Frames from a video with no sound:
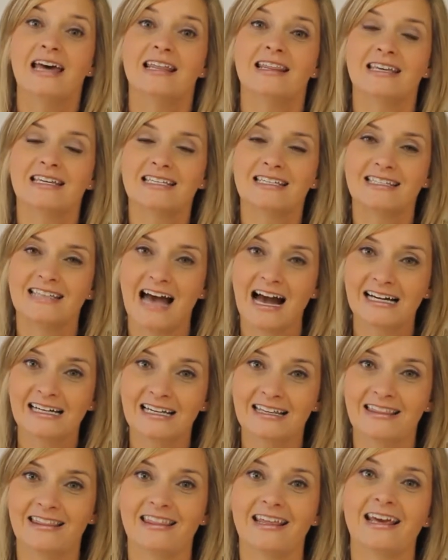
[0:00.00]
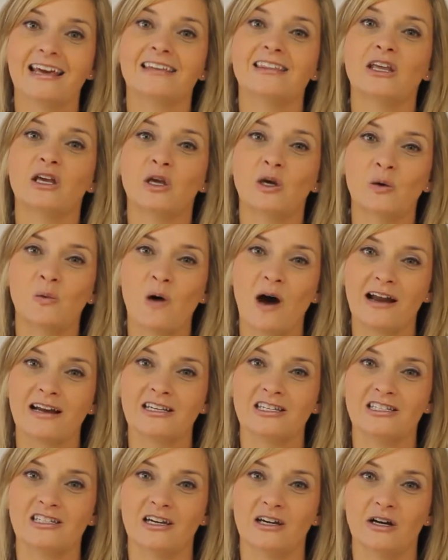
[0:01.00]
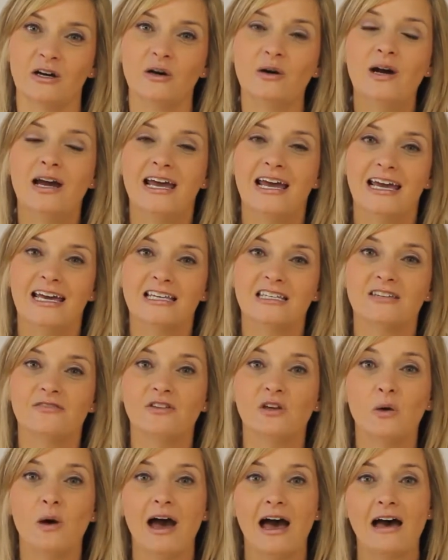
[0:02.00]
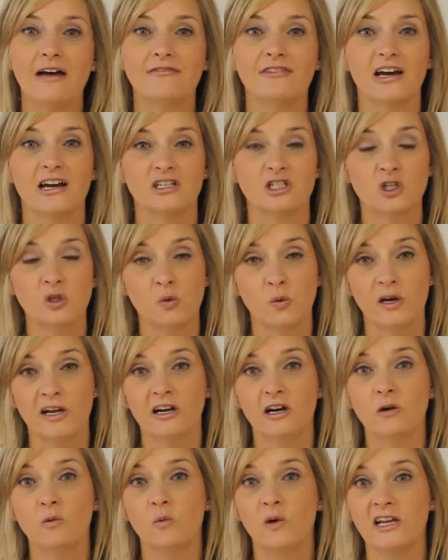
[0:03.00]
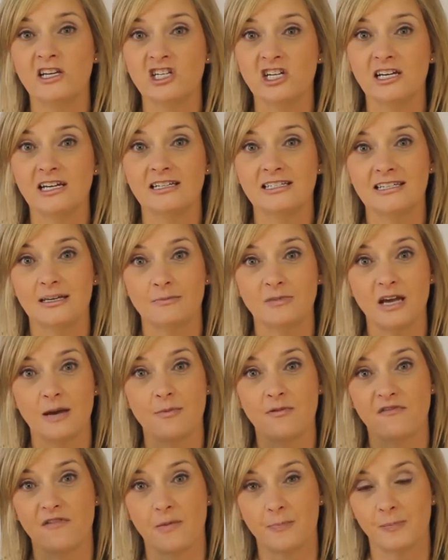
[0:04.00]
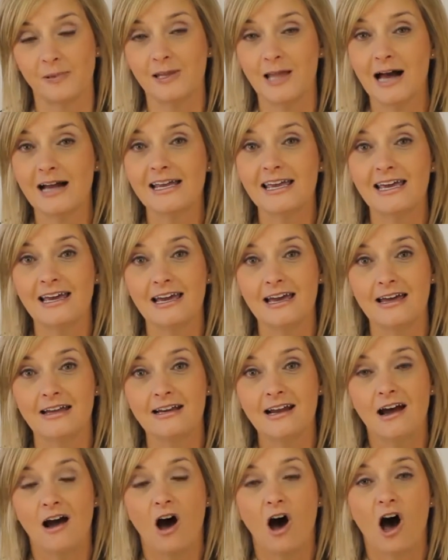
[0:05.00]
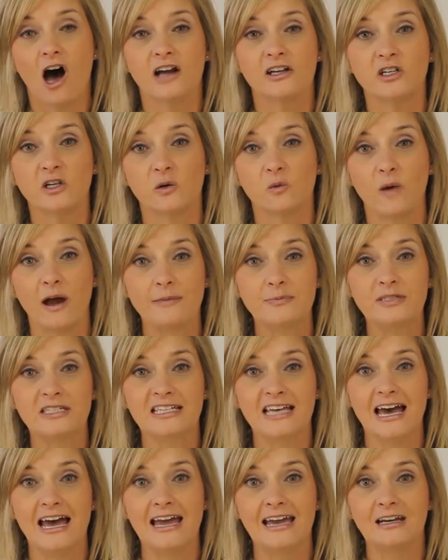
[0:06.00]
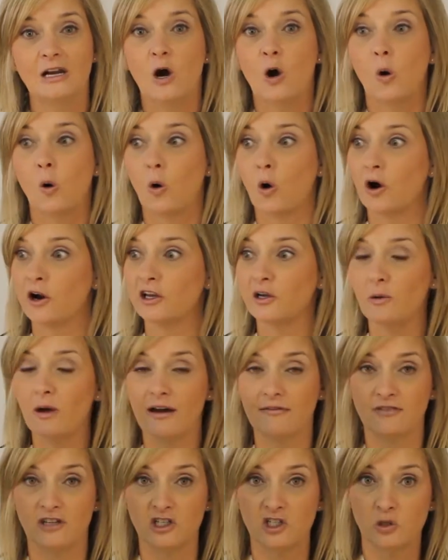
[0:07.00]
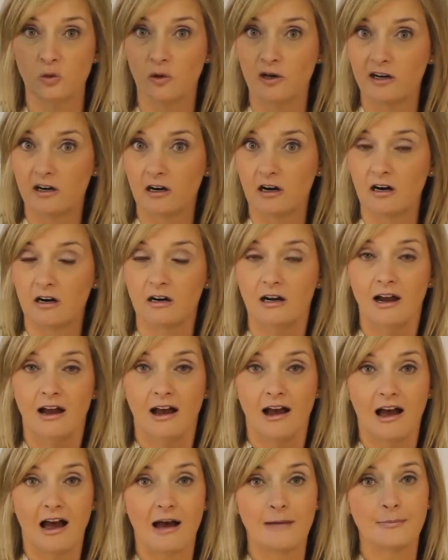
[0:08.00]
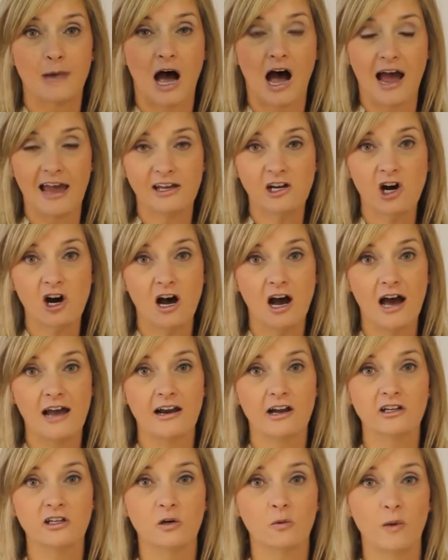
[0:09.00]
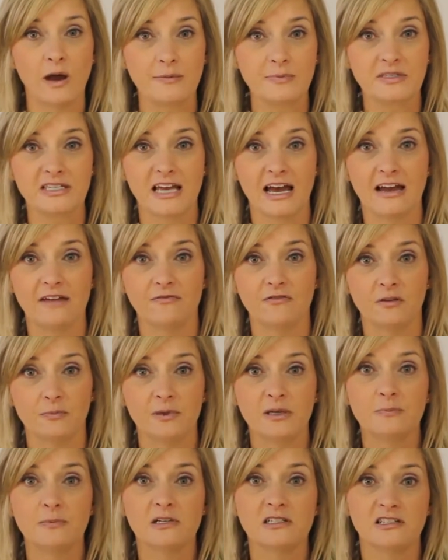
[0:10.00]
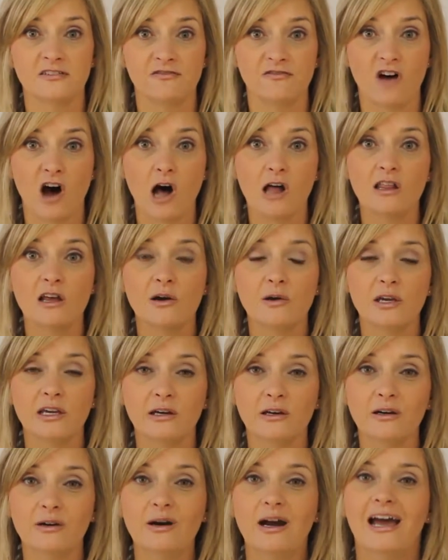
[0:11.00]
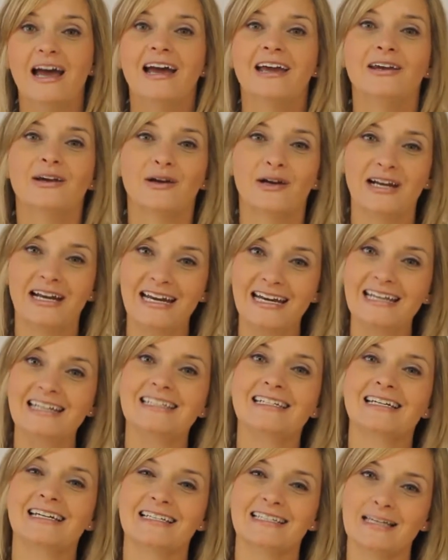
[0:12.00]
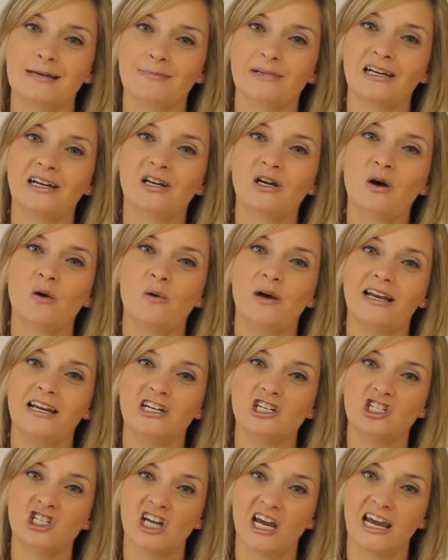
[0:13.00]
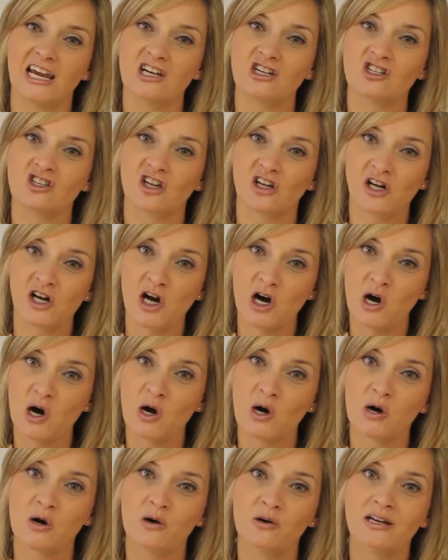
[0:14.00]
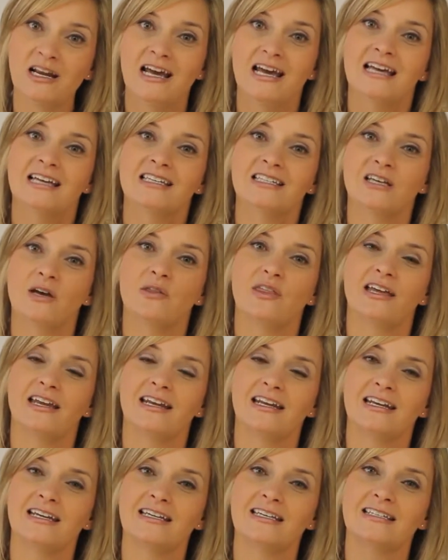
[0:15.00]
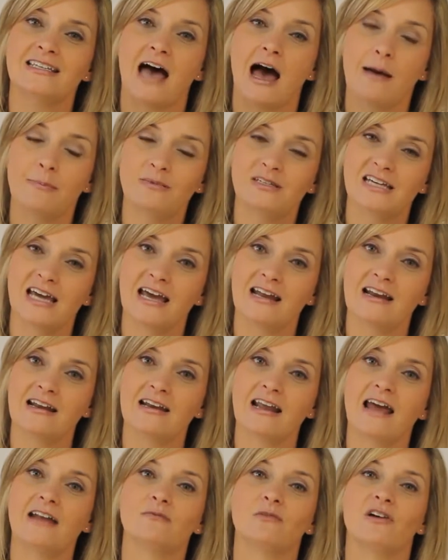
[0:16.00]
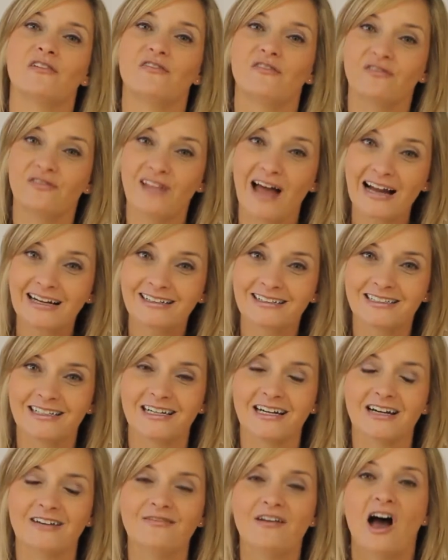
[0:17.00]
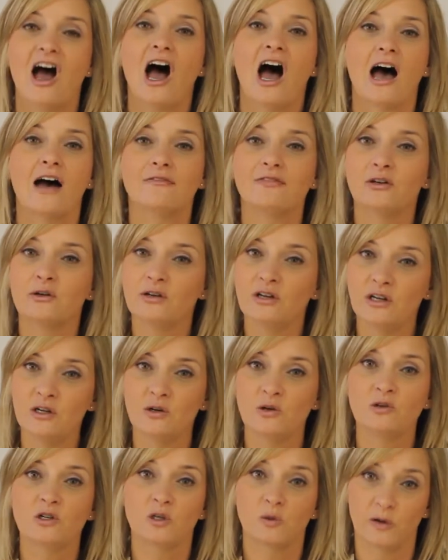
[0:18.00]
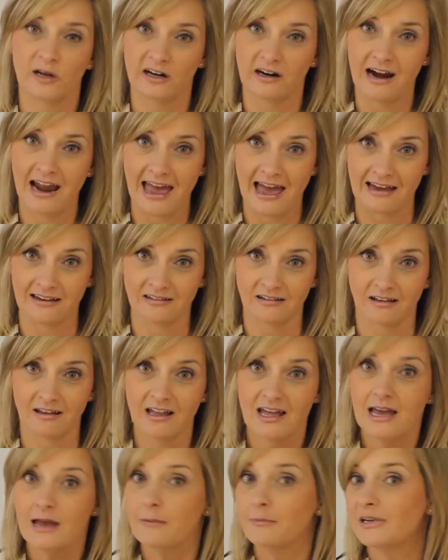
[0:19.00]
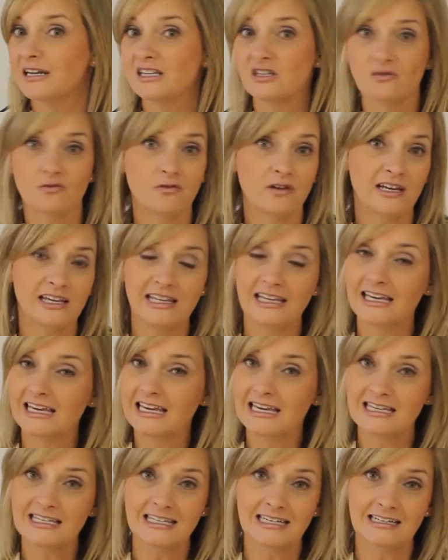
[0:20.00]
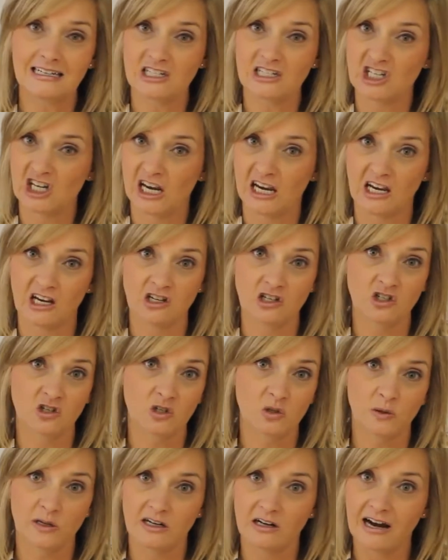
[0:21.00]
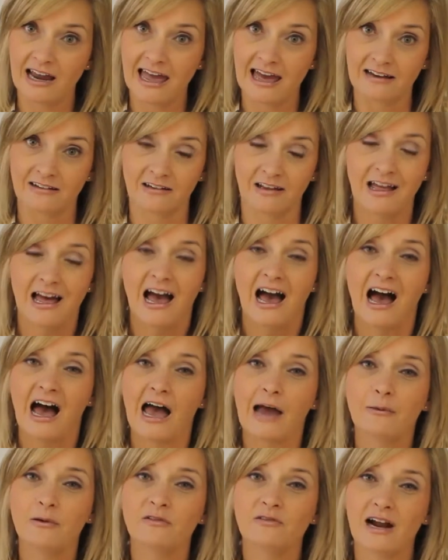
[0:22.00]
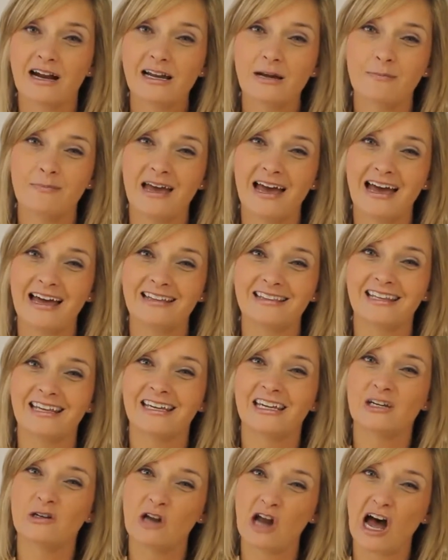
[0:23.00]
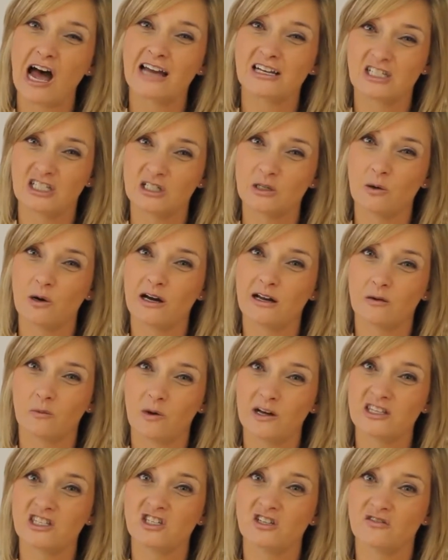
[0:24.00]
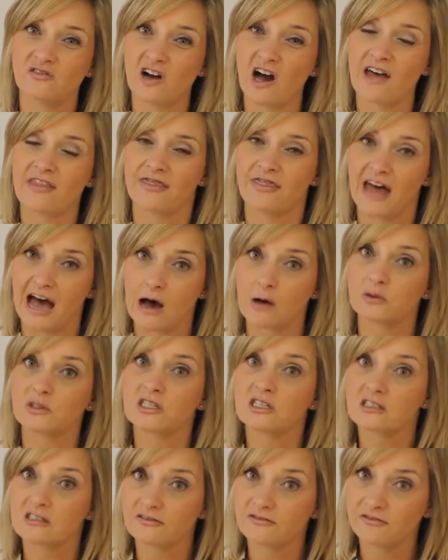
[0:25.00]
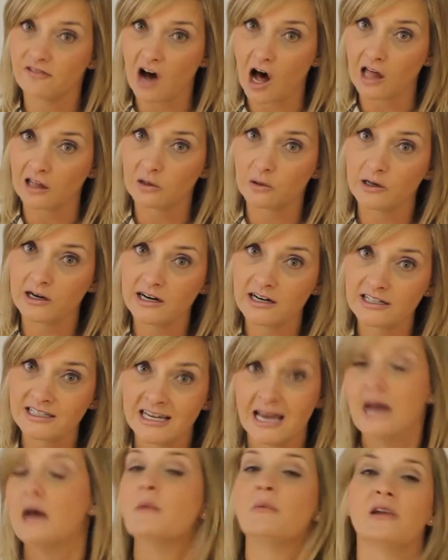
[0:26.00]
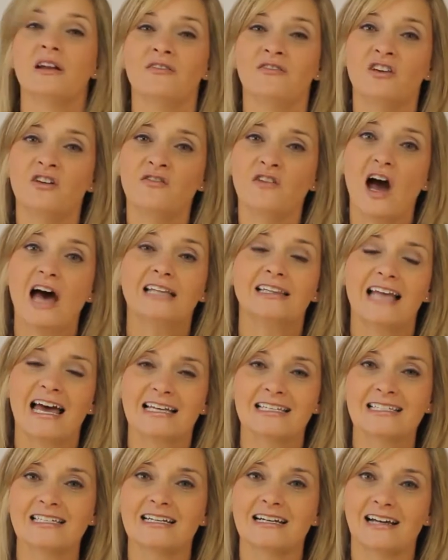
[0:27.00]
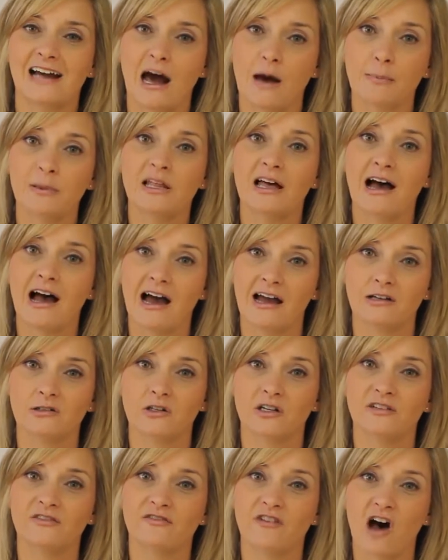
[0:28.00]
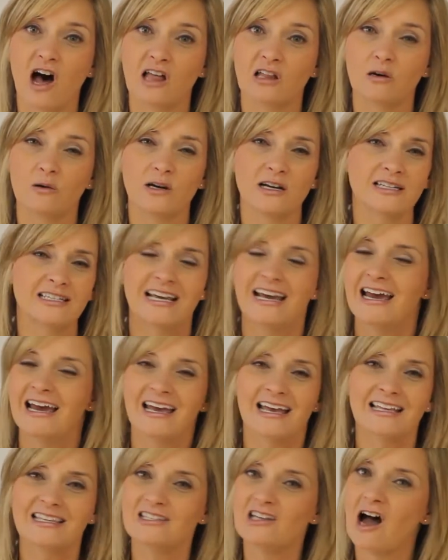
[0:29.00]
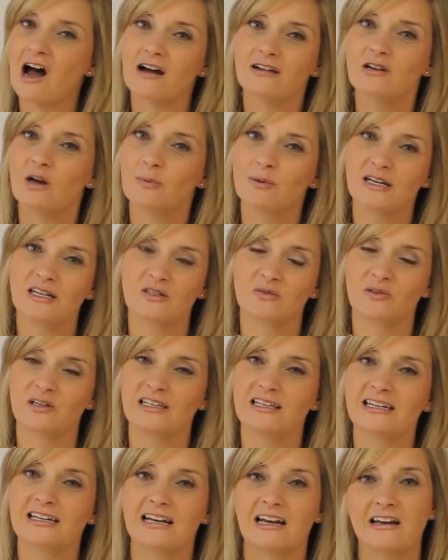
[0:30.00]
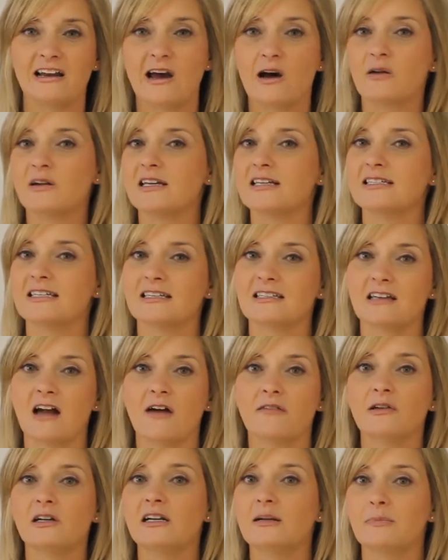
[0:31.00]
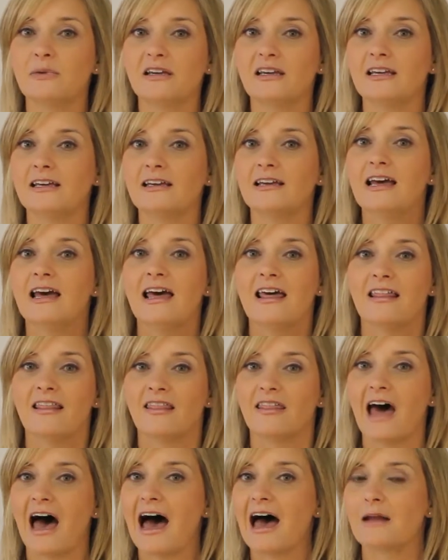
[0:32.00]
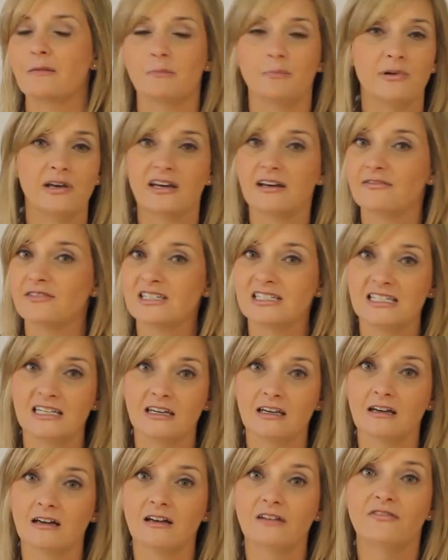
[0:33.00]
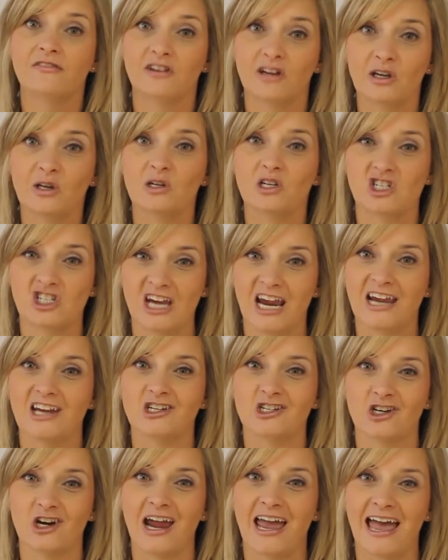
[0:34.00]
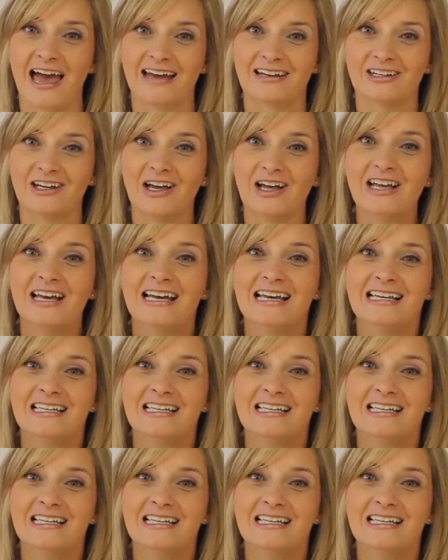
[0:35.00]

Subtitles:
The second thing that you'll want to do is if you have a Twitter widget, some type of a plugin on your website, or you have the Twitter icon on your website for people to follow you, you're going to need to get somebody to go in and change the code so that it is updated and reflective of your new Twitter handle. But it's really easy to change your Twitter handle. I would recommend that you not do it once you've got thousands of followers, but if you've got less than a couple of hundred followers, nobody's really going to notice. It's not going to be that big of a deal for you to change your handle.